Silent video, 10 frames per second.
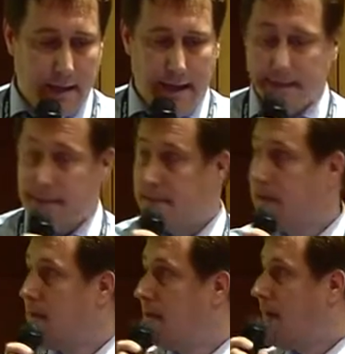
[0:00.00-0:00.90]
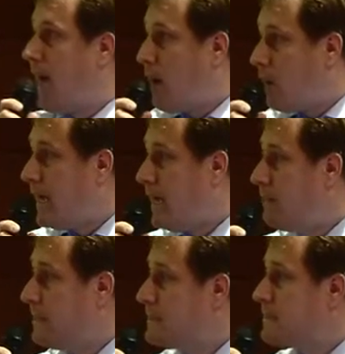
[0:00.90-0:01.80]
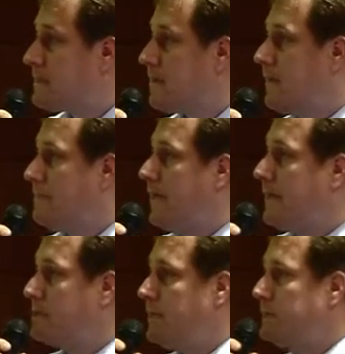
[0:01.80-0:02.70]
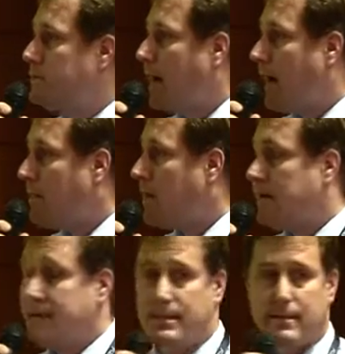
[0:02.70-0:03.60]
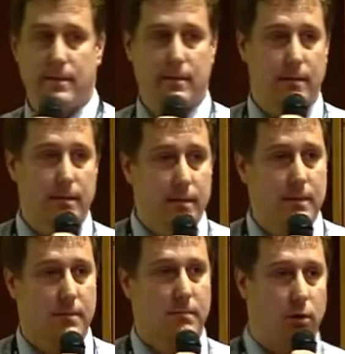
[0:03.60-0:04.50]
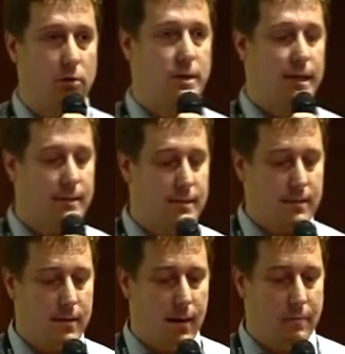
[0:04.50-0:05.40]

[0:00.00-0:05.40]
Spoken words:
And our aim is actually to harmonize this process